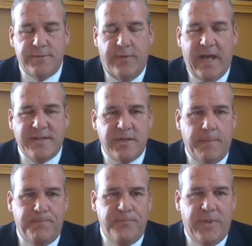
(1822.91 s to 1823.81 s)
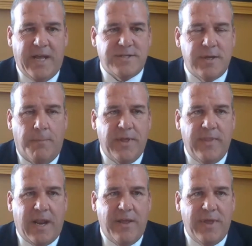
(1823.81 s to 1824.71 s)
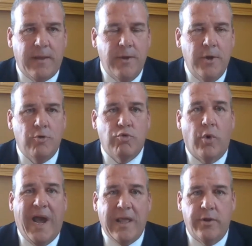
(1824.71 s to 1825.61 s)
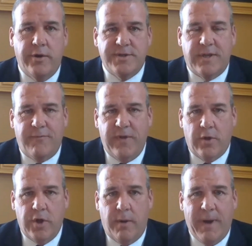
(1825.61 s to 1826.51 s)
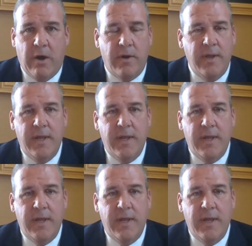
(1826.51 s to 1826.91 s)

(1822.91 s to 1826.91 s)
So that's something that I think Rhode Islanders can feel good about.